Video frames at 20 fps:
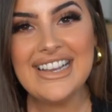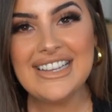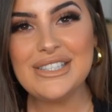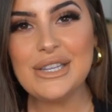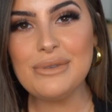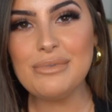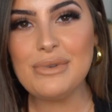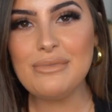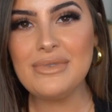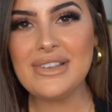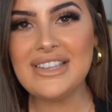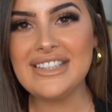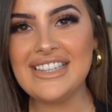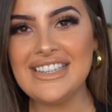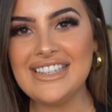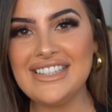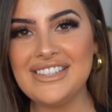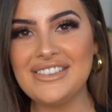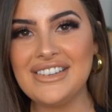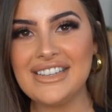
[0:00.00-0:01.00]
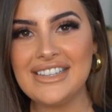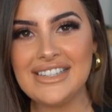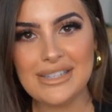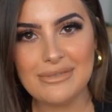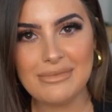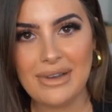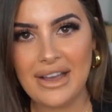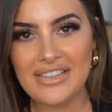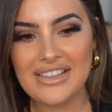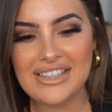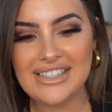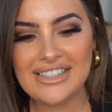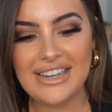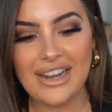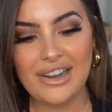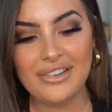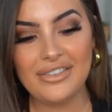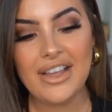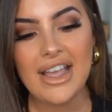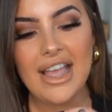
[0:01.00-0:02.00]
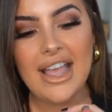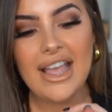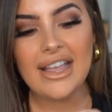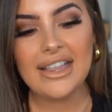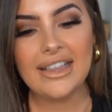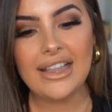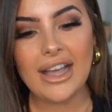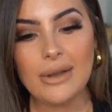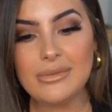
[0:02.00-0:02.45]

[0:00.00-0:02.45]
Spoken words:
super busy doing some other stuff.